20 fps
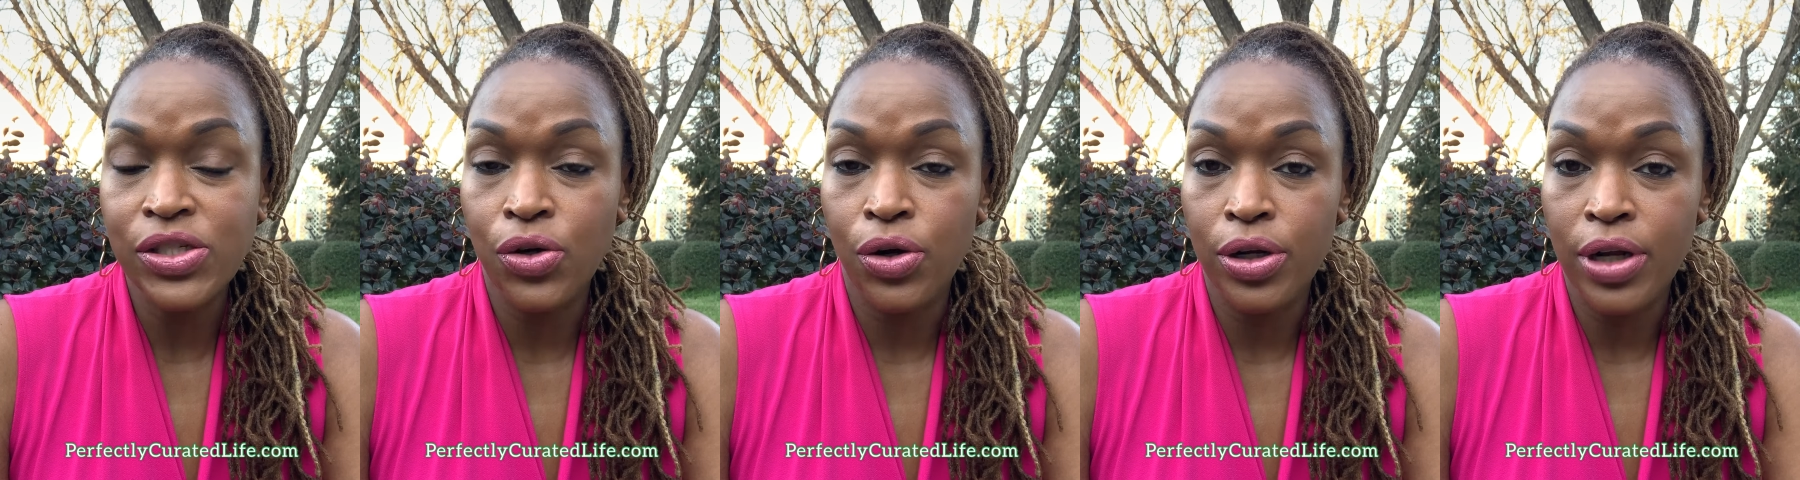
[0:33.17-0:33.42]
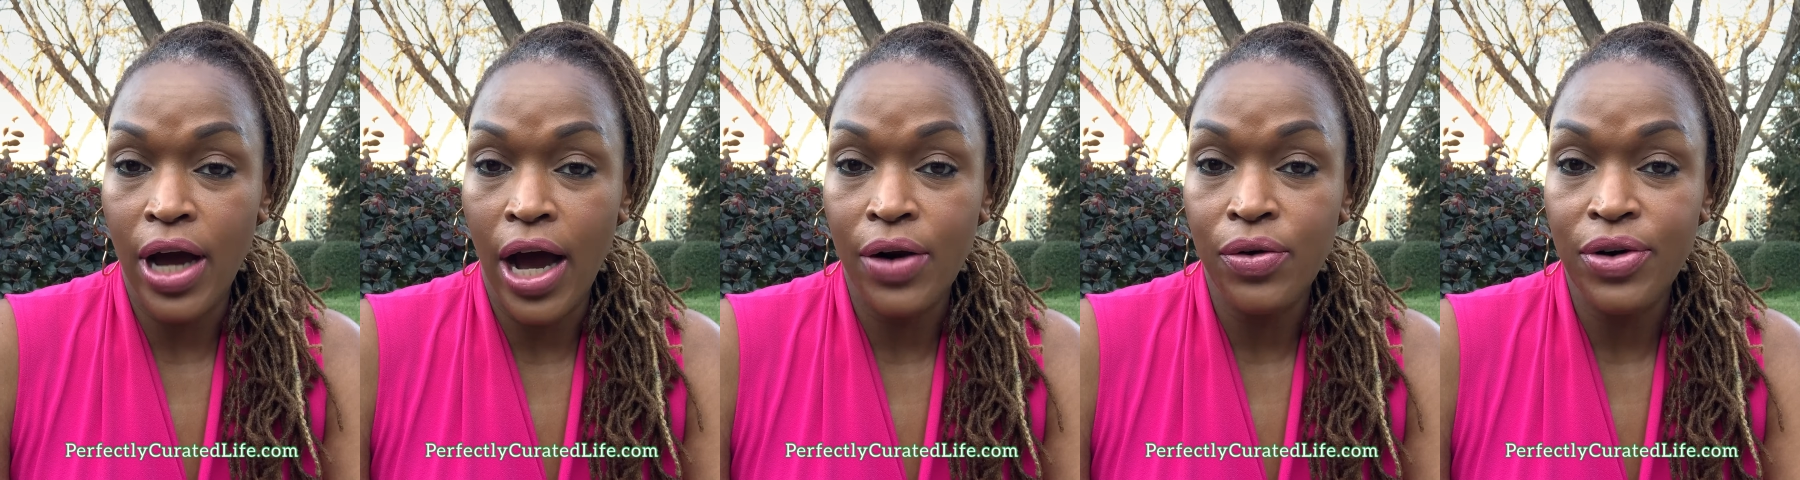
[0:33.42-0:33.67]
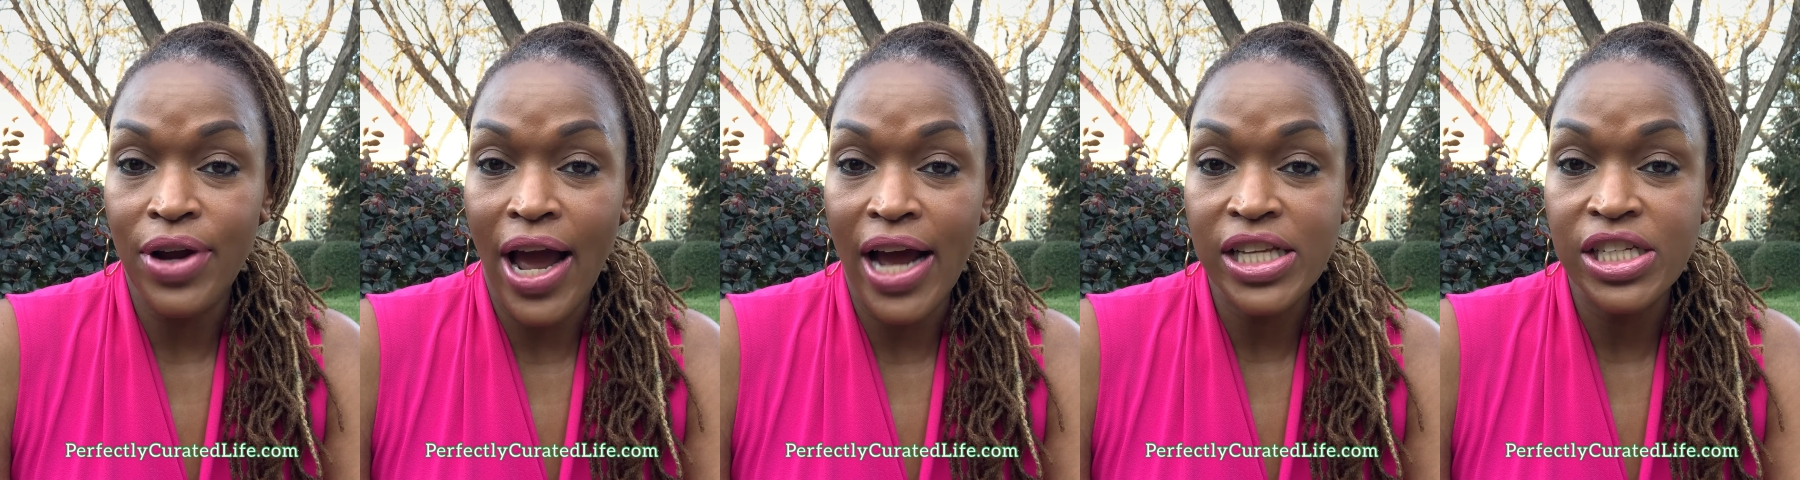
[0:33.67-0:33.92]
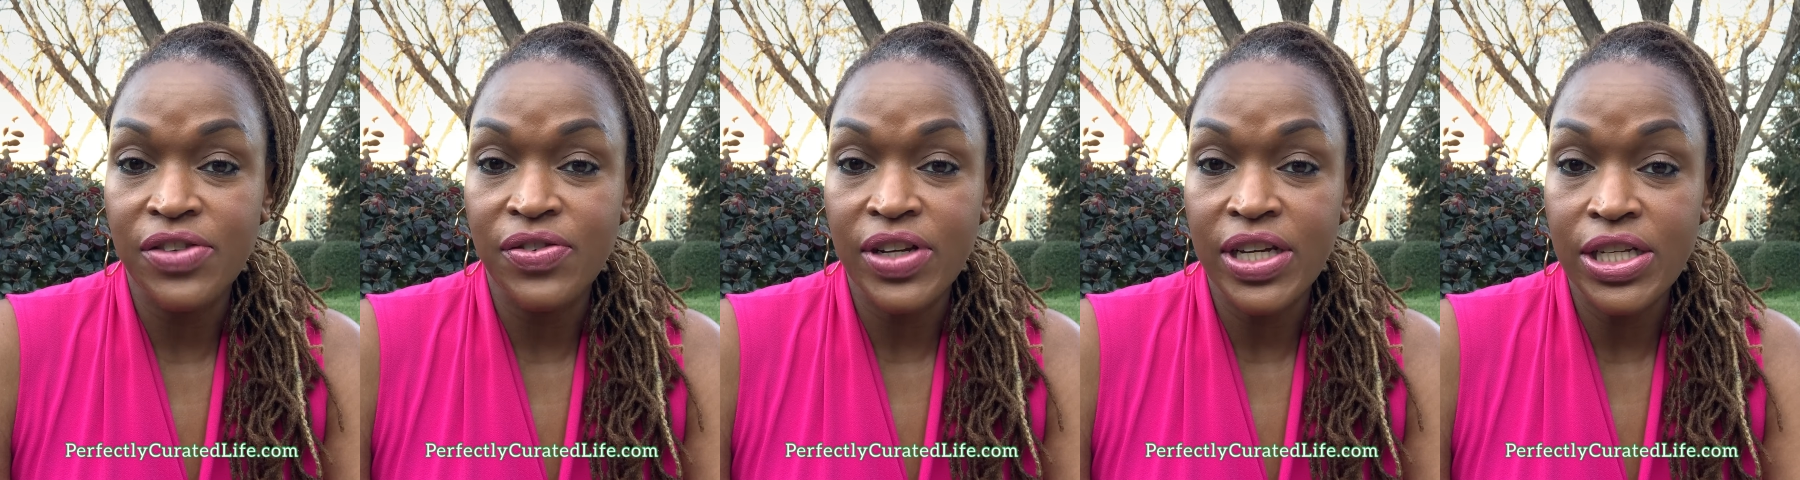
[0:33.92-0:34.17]
or
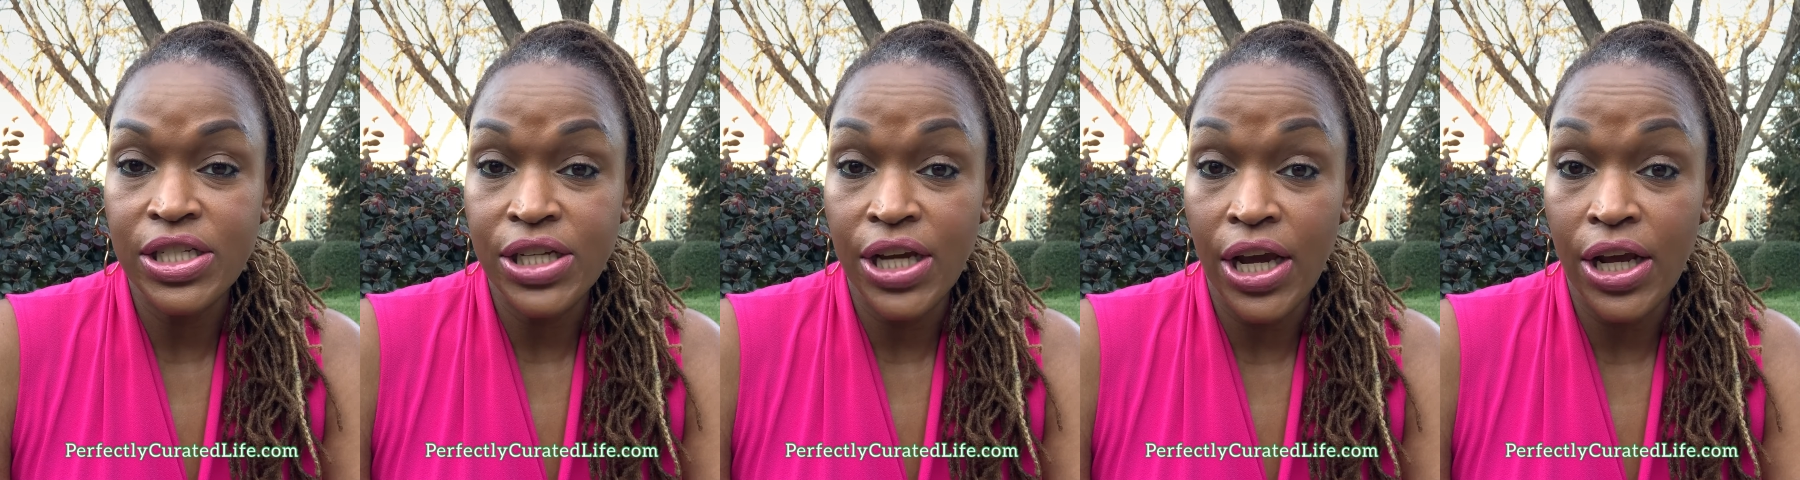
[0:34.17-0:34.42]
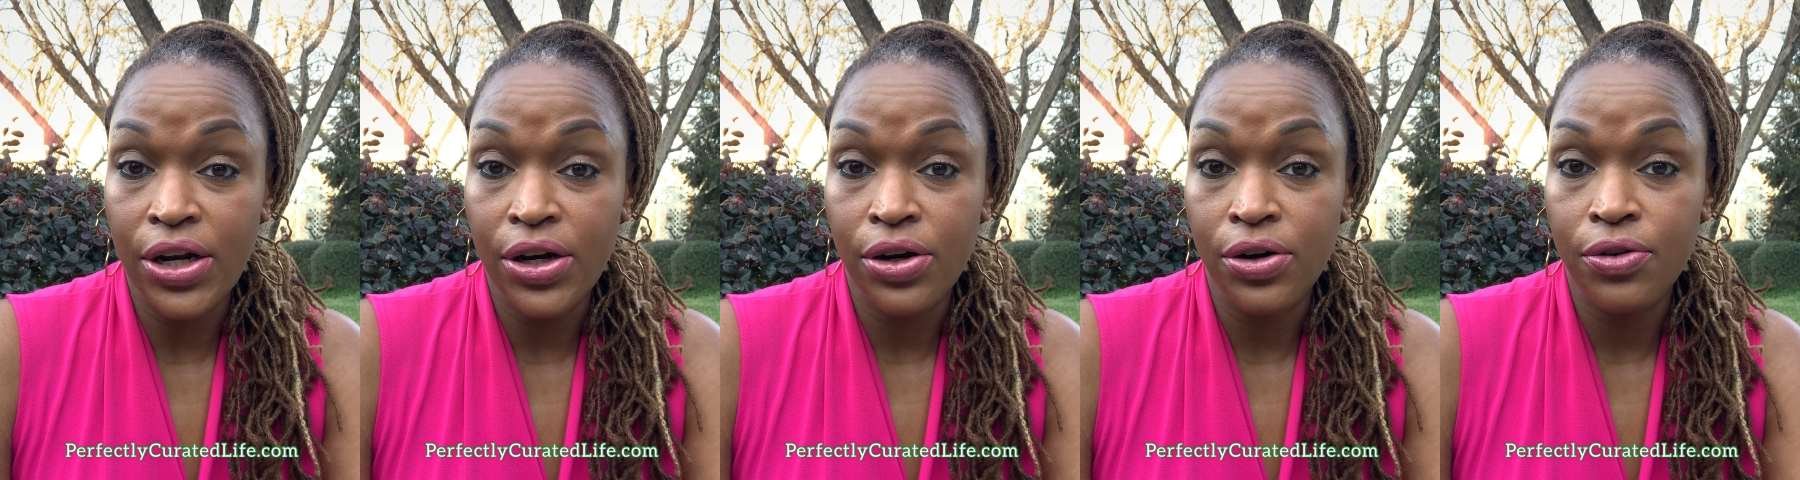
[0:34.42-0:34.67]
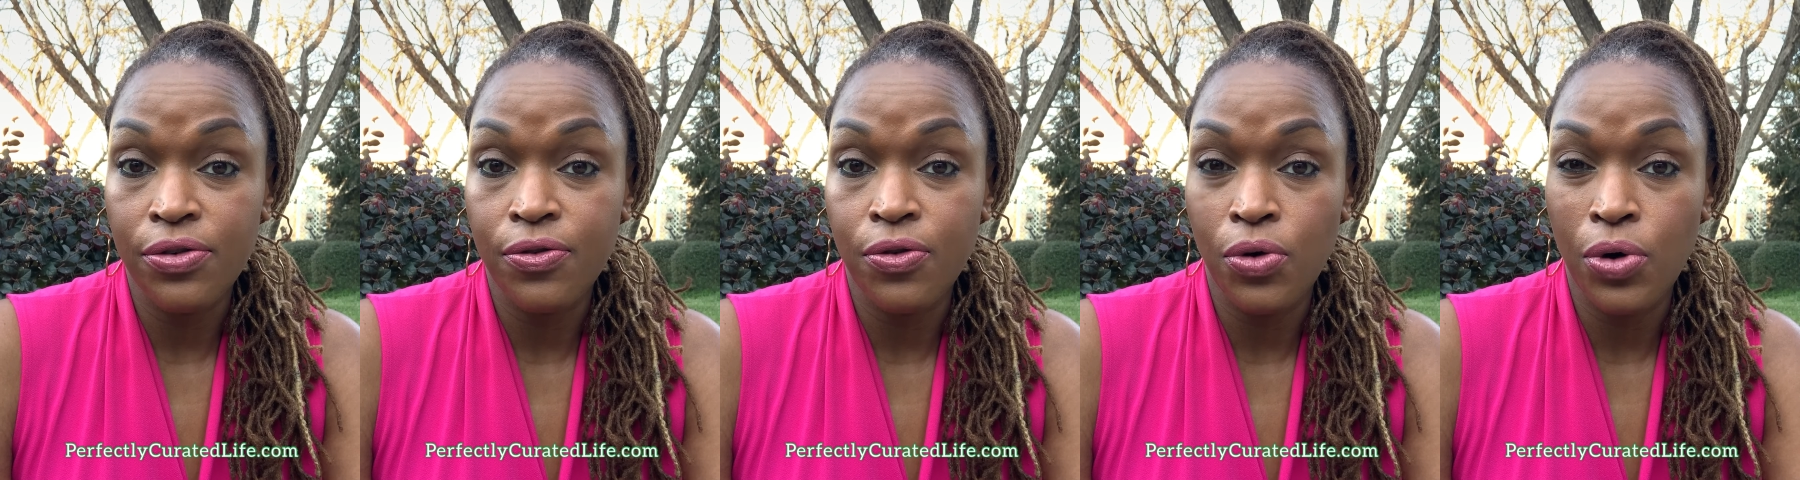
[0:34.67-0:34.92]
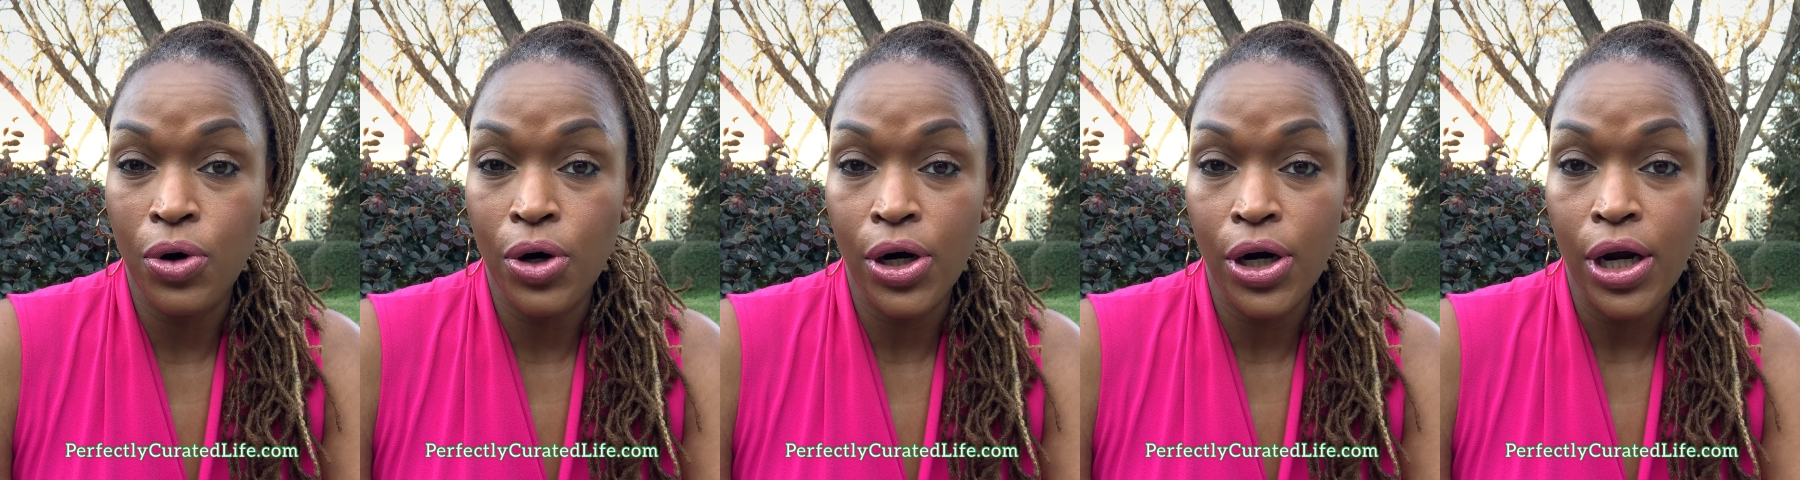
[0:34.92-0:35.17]
non-reactive container
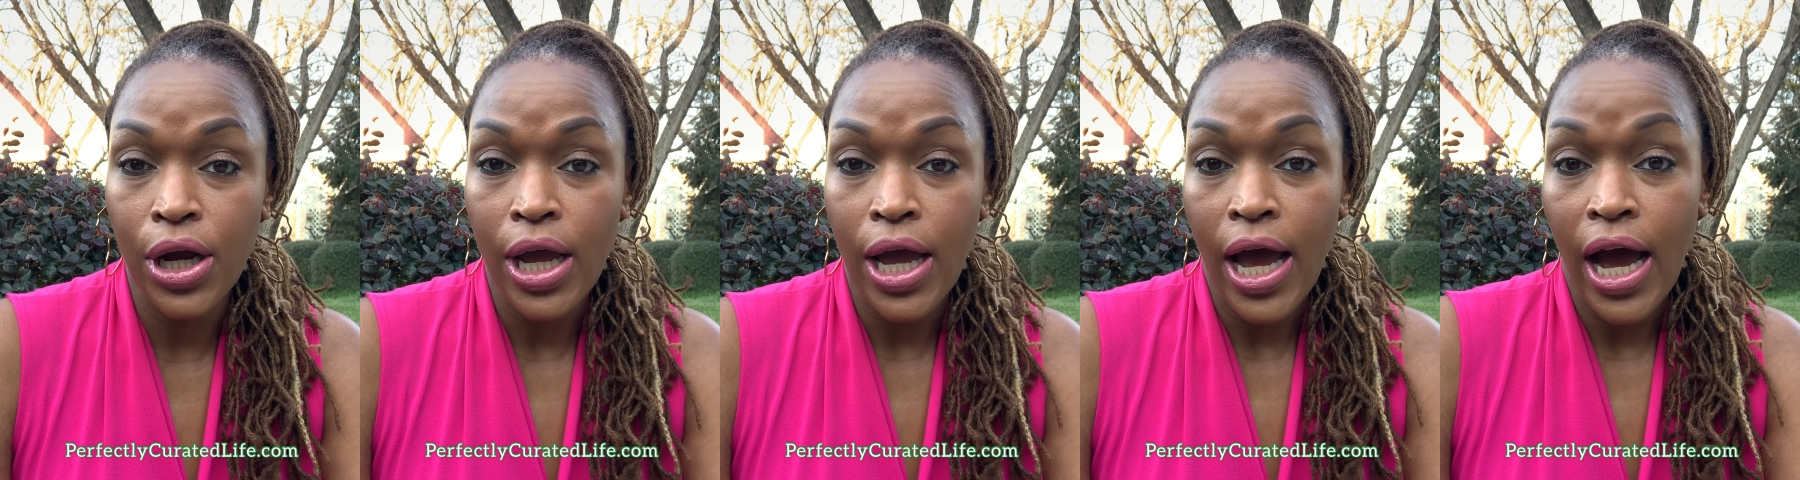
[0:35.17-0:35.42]
for,